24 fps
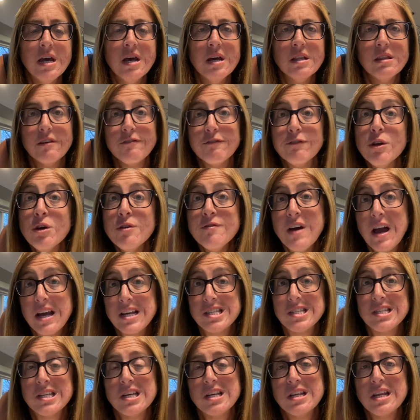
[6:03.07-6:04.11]
The flu
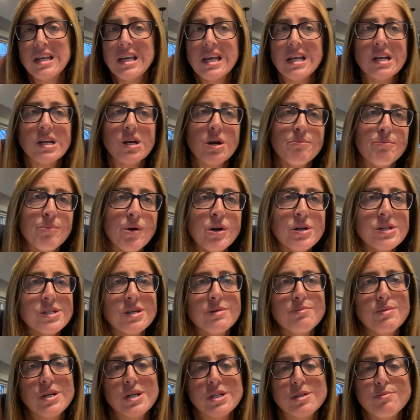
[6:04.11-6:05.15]
vaccine, again, a comparison
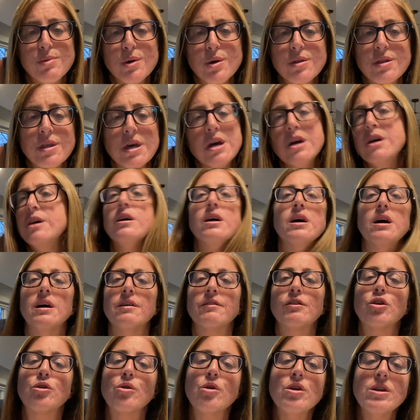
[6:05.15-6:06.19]
because both uh,
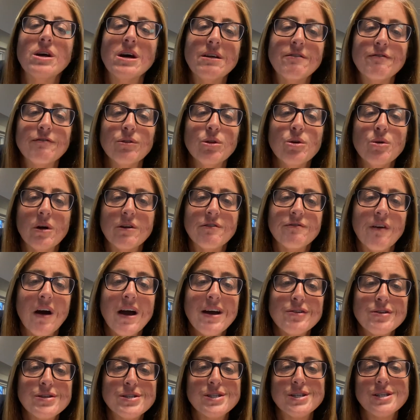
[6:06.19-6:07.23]
corona and flu are
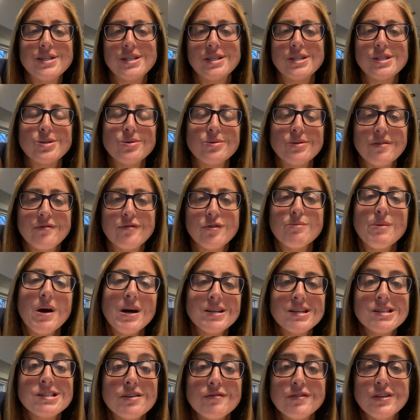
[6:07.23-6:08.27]
viruses and sort of
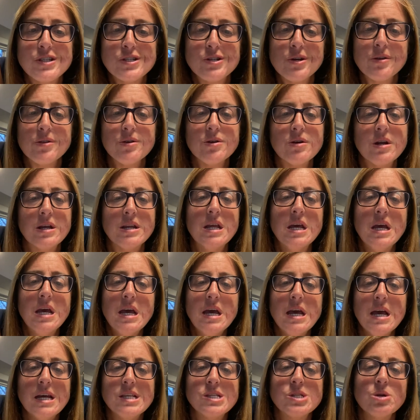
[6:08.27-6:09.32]
remind us of each other. And,
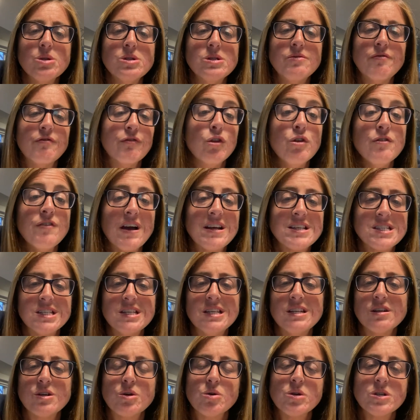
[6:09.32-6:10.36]
and so flu
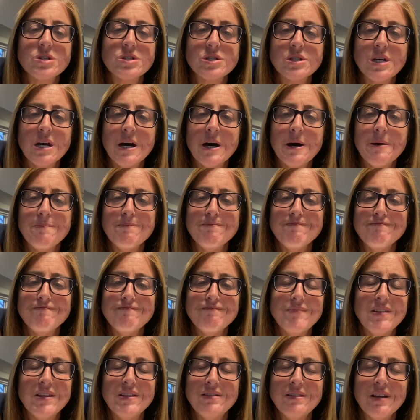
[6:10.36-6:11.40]
vaccine, of course, um,
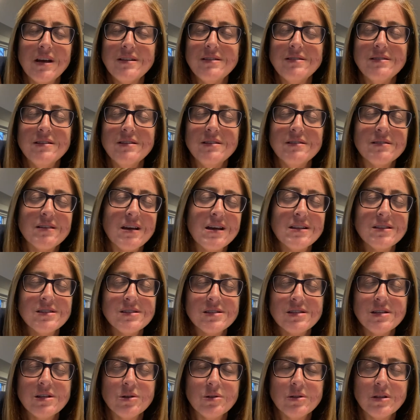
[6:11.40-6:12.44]
the 1910s,
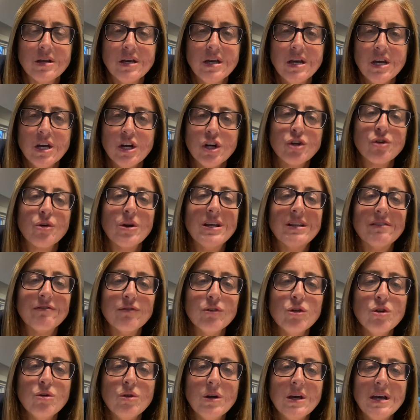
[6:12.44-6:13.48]
you know, the great
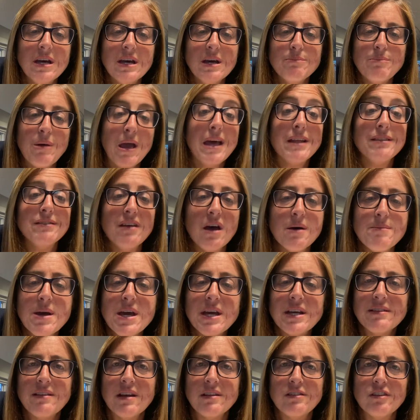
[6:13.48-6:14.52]
flu
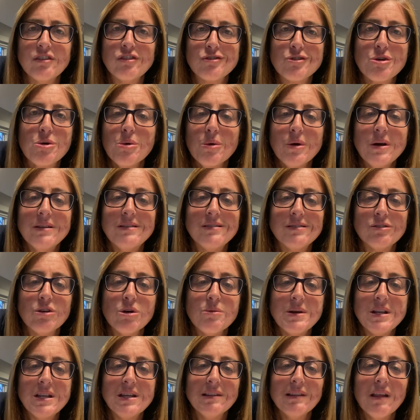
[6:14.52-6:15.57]
pandemic that destroyed so
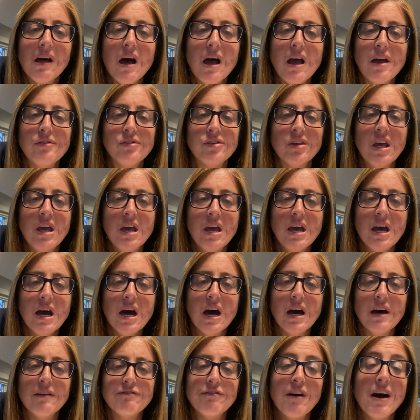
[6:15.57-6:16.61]
many lives.
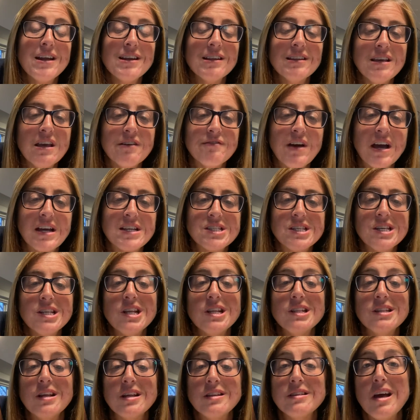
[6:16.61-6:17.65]
Uh, finally, a vaccine
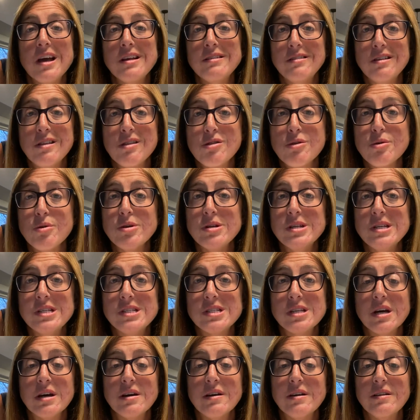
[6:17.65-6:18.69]
in the 1930s
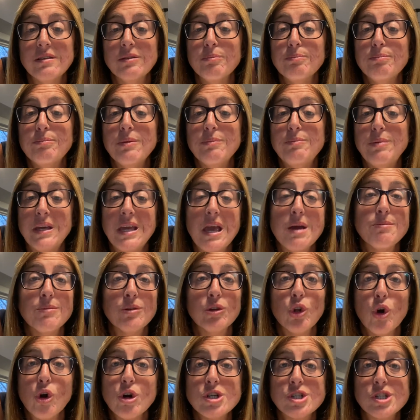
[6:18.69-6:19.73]
uh, became
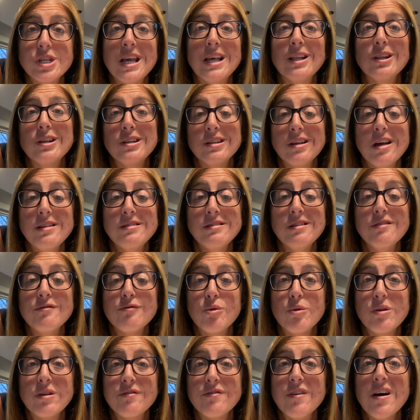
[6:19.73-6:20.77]
large large scale in
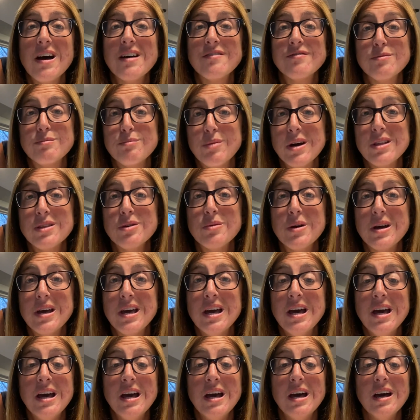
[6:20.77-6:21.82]
1945. And by the way,
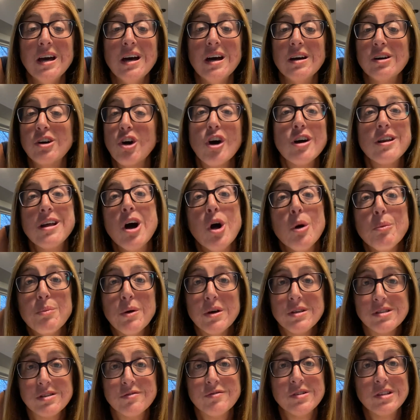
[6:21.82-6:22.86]
uh, God help
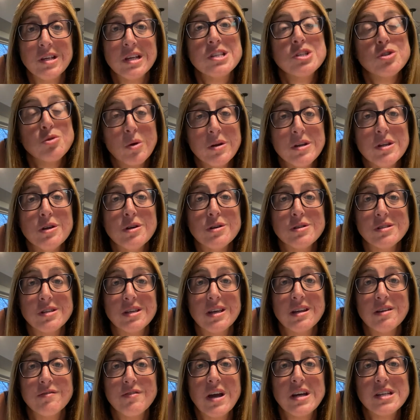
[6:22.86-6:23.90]
us if it takes 20 years to
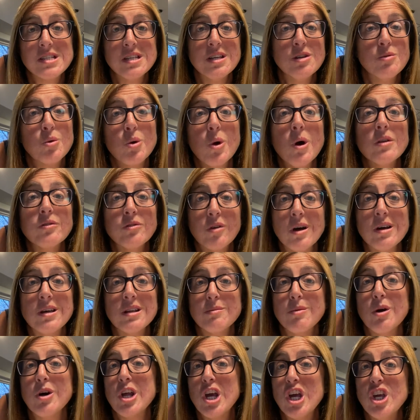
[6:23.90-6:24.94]
get a vaccine. We're all talking
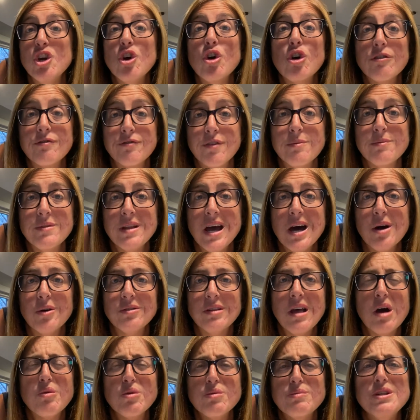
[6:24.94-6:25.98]
about a year from now, and
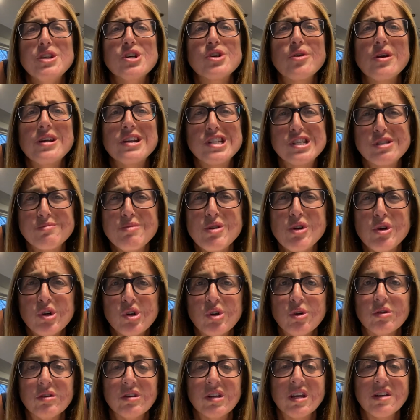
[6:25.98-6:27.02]
that would be the greatest
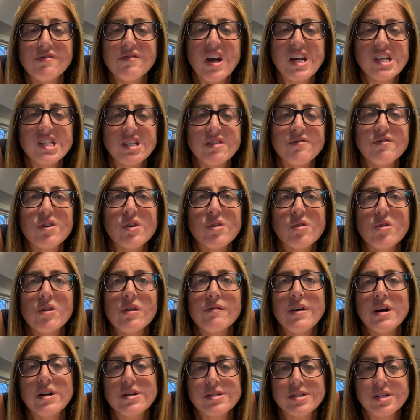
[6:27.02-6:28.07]
miracle to get a vaccine for
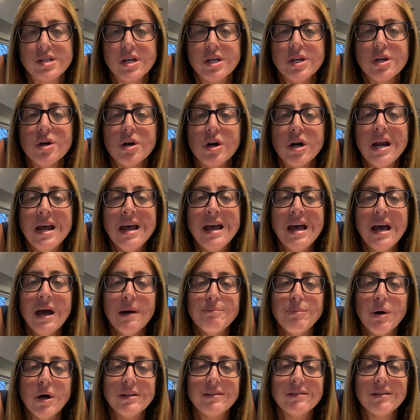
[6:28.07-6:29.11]
coronavirus in a year.
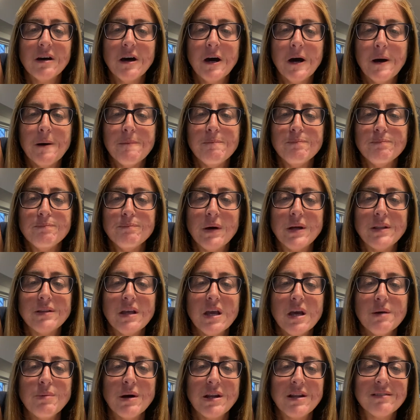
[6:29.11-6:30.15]
But um, but
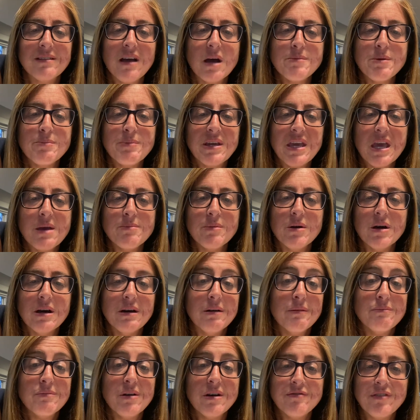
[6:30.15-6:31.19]
by the time it became
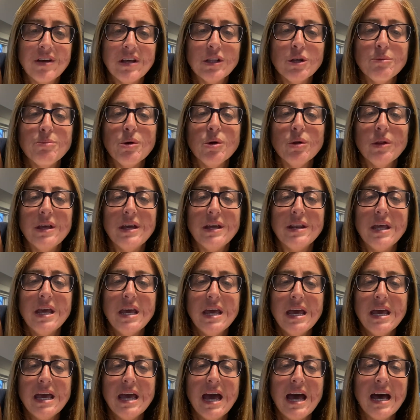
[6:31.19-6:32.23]
uh, available, it
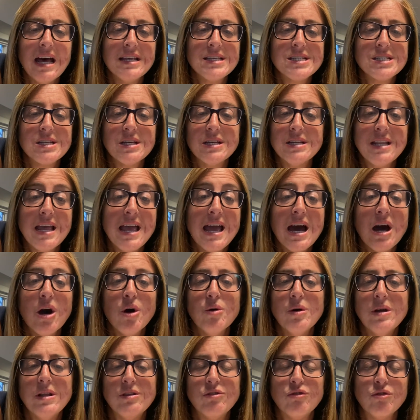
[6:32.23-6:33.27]
has now
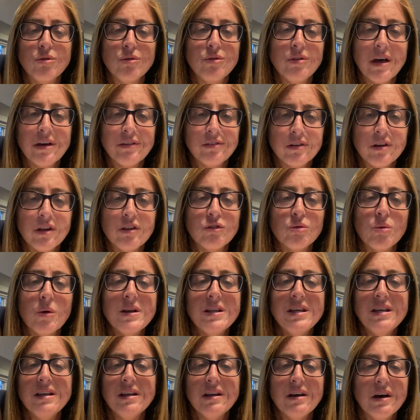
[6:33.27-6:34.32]
in 2020
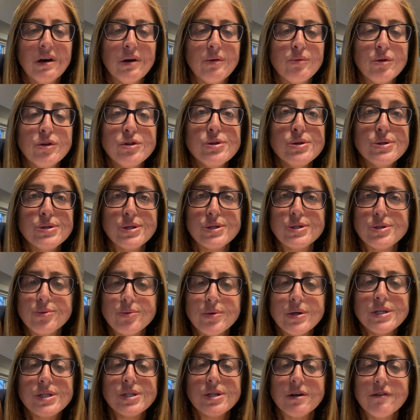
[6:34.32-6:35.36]
uh, reduces
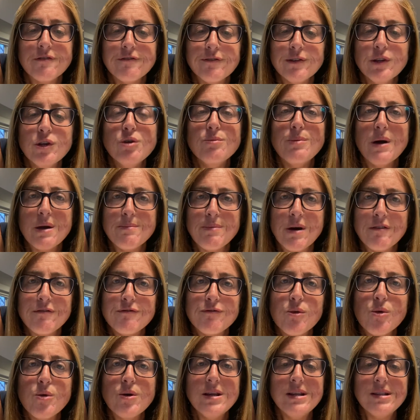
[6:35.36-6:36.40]
risk of flu by about
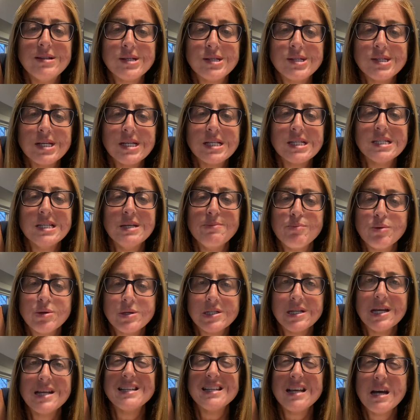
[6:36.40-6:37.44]
40 to 60
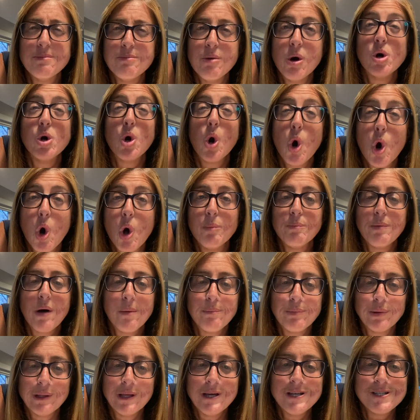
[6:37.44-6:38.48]
percent among all
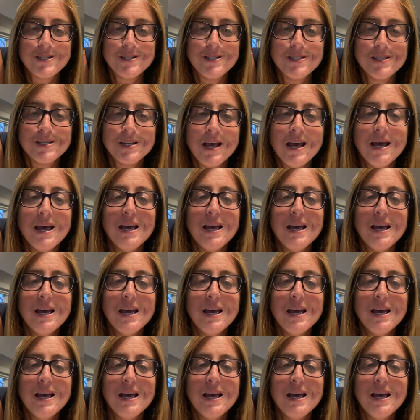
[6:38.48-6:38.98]
populations.